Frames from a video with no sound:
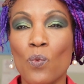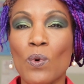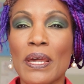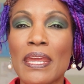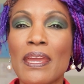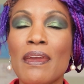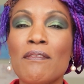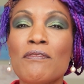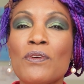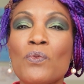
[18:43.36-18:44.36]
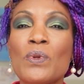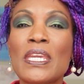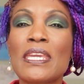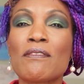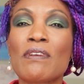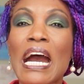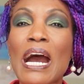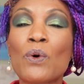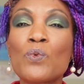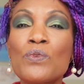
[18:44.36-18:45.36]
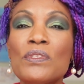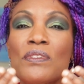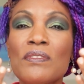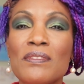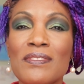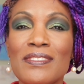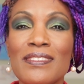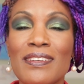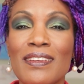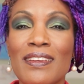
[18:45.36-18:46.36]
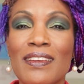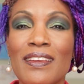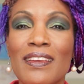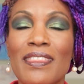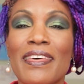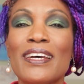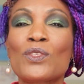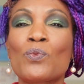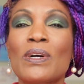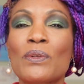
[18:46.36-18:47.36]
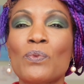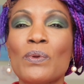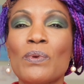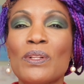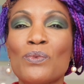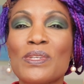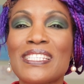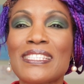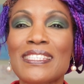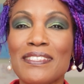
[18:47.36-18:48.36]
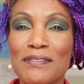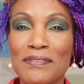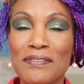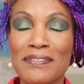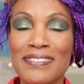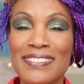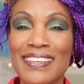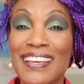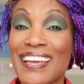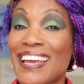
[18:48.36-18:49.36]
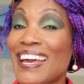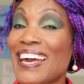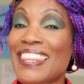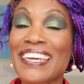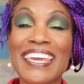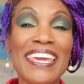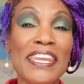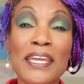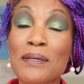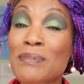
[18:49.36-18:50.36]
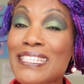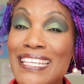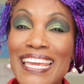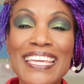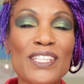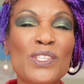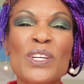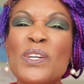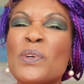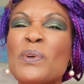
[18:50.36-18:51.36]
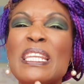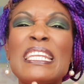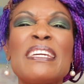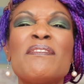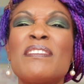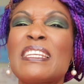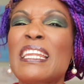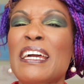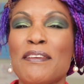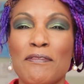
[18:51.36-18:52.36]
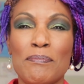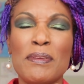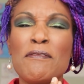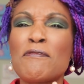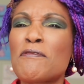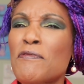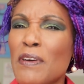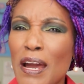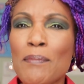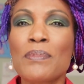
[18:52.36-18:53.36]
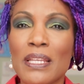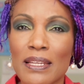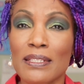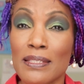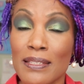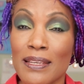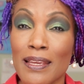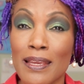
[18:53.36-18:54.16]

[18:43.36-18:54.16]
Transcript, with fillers: Whatever we give out, that's what we will receive. And again, I am saying to go live life, be fabulous.